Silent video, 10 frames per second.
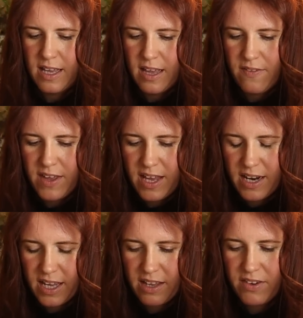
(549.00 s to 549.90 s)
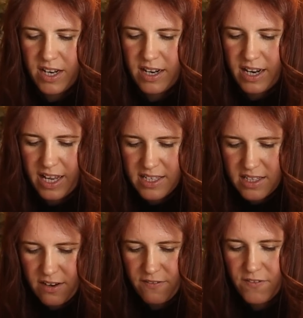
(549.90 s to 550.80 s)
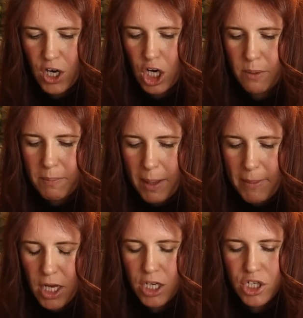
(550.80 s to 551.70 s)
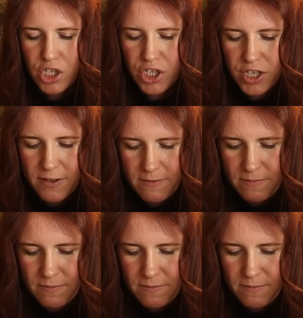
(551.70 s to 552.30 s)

and then give it a nice firm push.